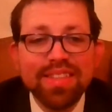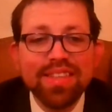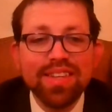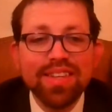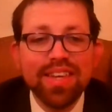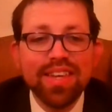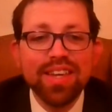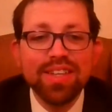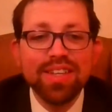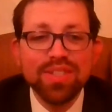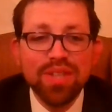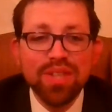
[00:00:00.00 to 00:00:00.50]

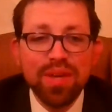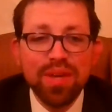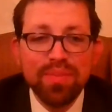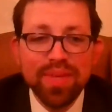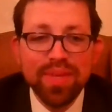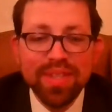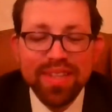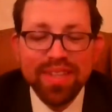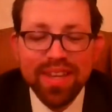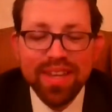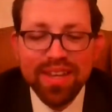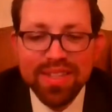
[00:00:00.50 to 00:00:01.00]
King
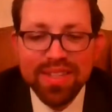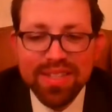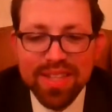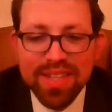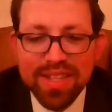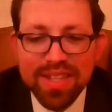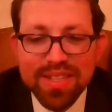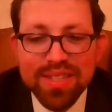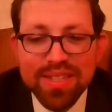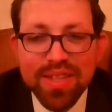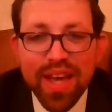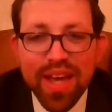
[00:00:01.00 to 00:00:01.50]
Solomon tells
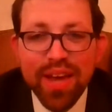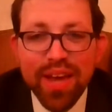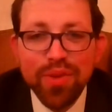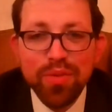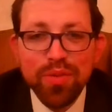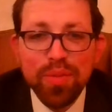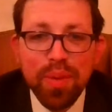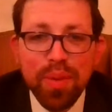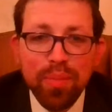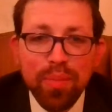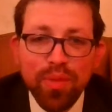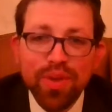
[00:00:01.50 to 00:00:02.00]
us, and
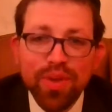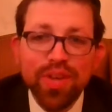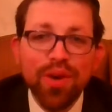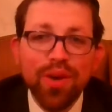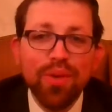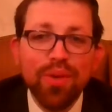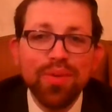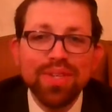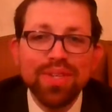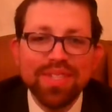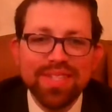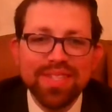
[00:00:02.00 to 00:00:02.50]
remember, he
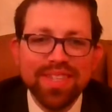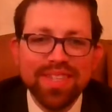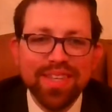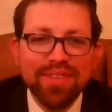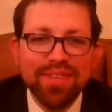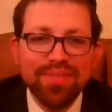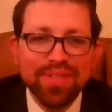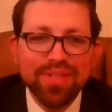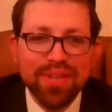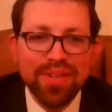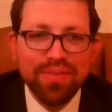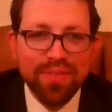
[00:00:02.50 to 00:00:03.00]
always
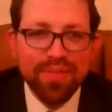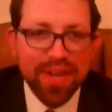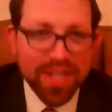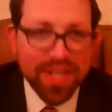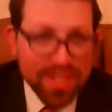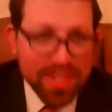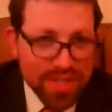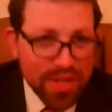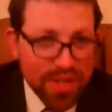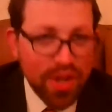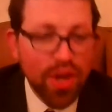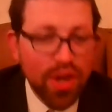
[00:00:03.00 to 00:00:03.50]
gives
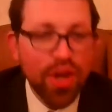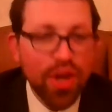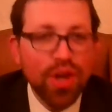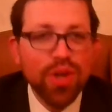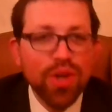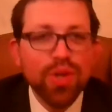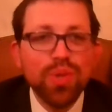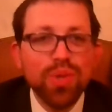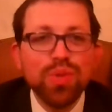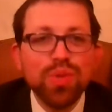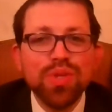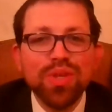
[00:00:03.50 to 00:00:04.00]
advice
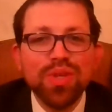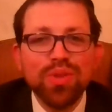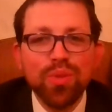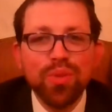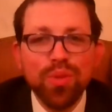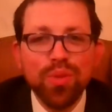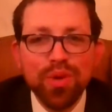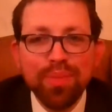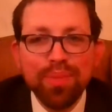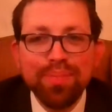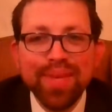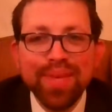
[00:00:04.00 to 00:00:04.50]
using the
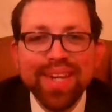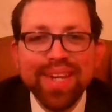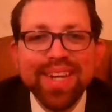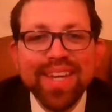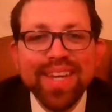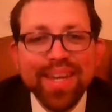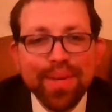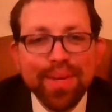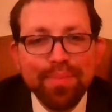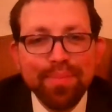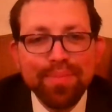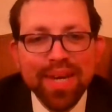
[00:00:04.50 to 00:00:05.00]
word
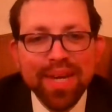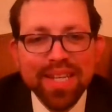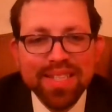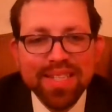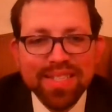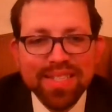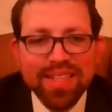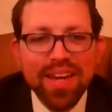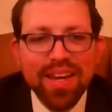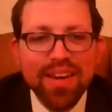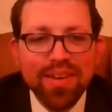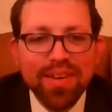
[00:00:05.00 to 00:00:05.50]
beni, my
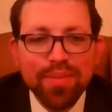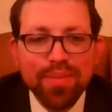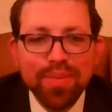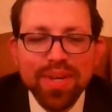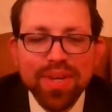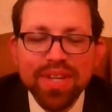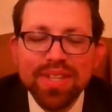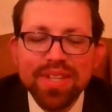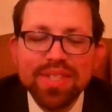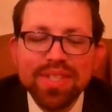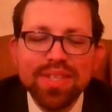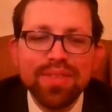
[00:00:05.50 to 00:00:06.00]
son,
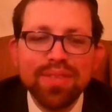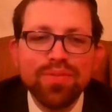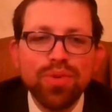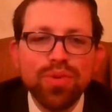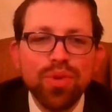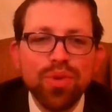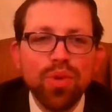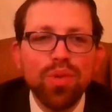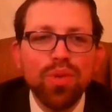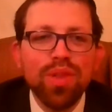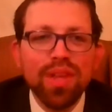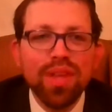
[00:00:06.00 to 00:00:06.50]
because if you
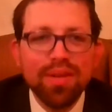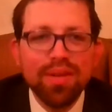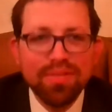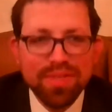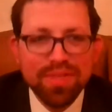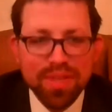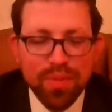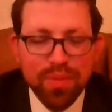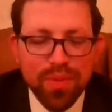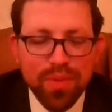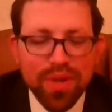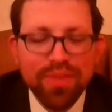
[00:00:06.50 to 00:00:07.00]
don't love
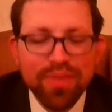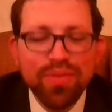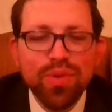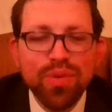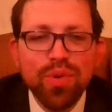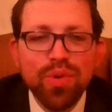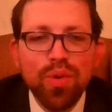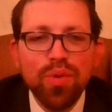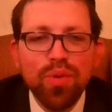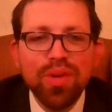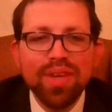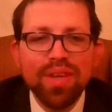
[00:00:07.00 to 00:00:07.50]
someone, if you
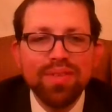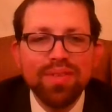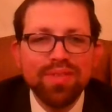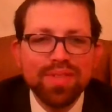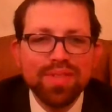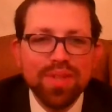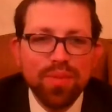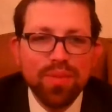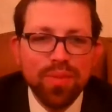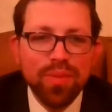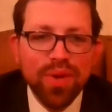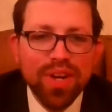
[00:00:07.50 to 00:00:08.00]
don't give
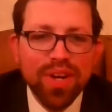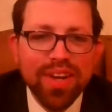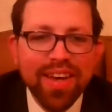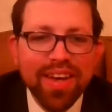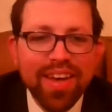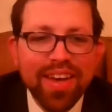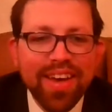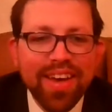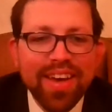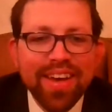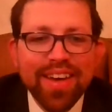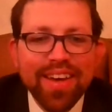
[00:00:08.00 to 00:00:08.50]
someone
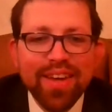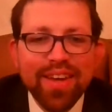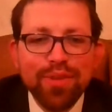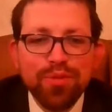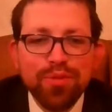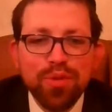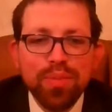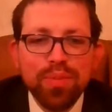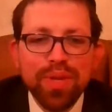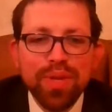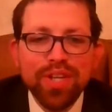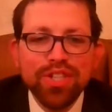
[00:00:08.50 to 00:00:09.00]

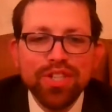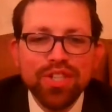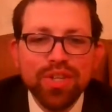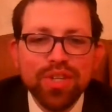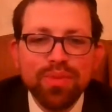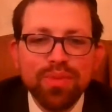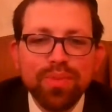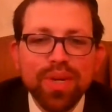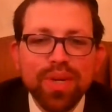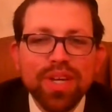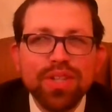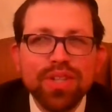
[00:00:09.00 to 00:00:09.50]

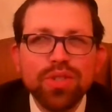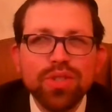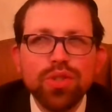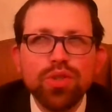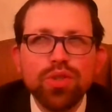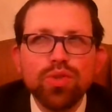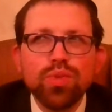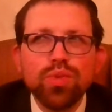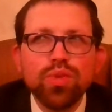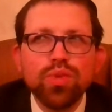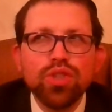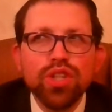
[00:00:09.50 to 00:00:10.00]
information because
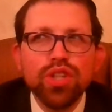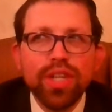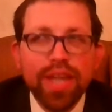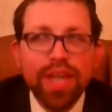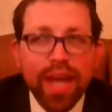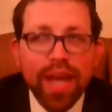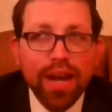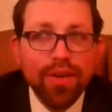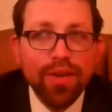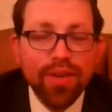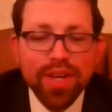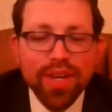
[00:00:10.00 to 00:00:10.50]
you're
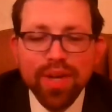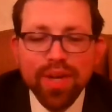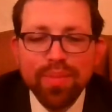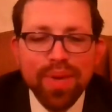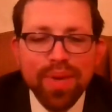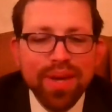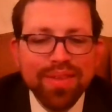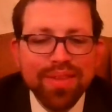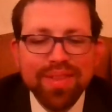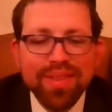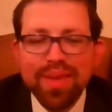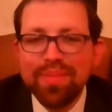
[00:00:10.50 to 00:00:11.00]
caring
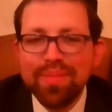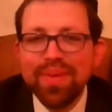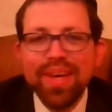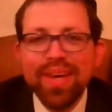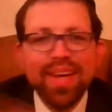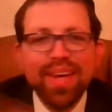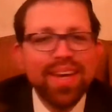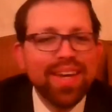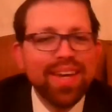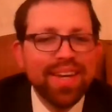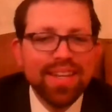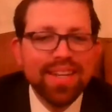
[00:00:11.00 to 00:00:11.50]
about them,
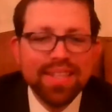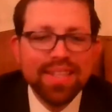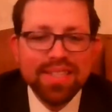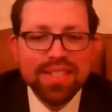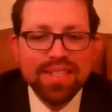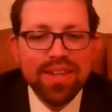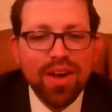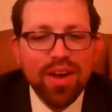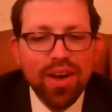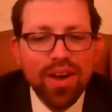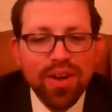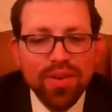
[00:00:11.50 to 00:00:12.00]
it's
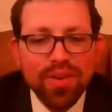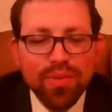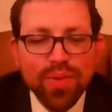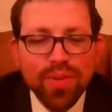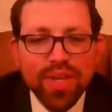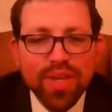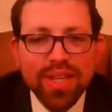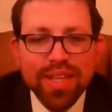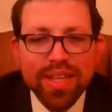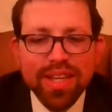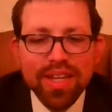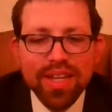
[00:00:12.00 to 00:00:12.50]
not
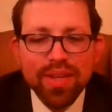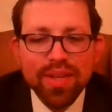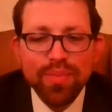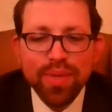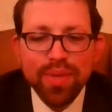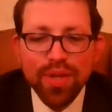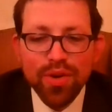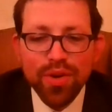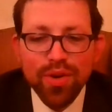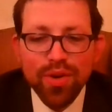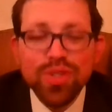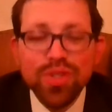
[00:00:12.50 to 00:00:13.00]
really going to be
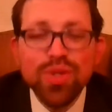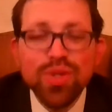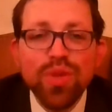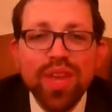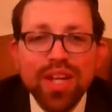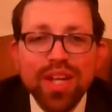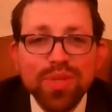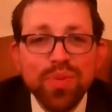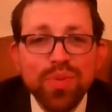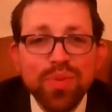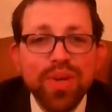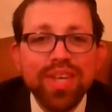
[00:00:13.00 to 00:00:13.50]
heard. So
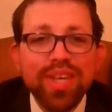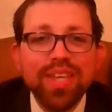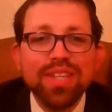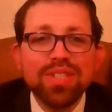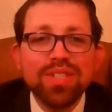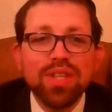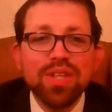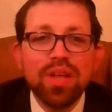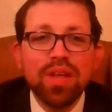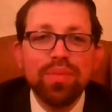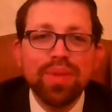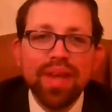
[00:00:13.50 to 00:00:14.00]
that's why King
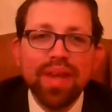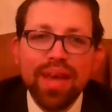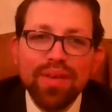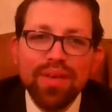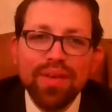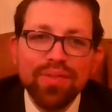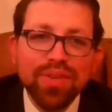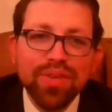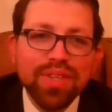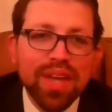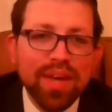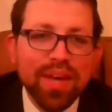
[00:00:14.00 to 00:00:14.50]
Solomon,
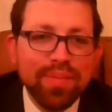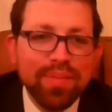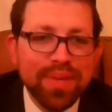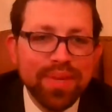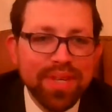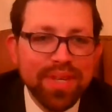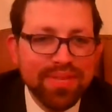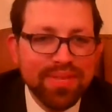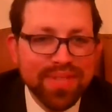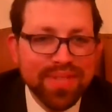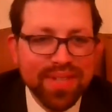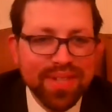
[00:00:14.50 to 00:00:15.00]
every time he
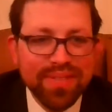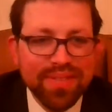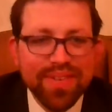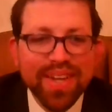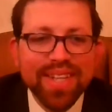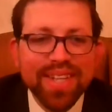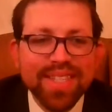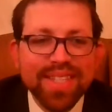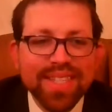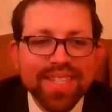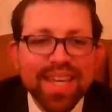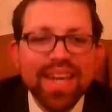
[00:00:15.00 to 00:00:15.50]
gives
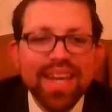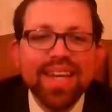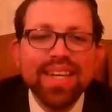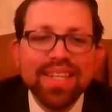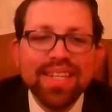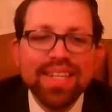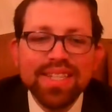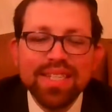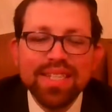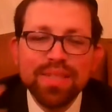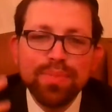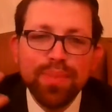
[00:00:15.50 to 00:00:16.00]
advice, he
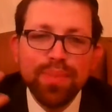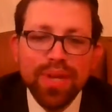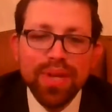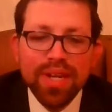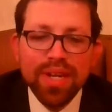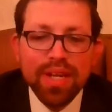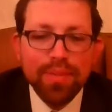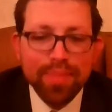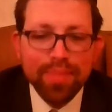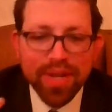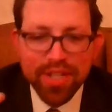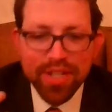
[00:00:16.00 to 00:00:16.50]
says,
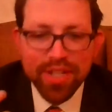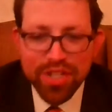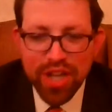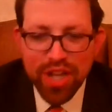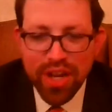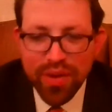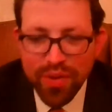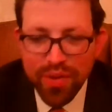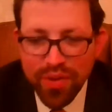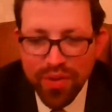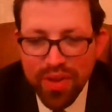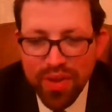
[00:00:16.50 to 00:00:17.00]
beni, my
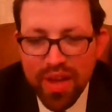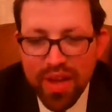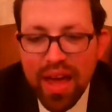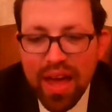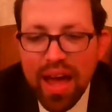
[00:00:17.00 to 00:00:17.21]
child.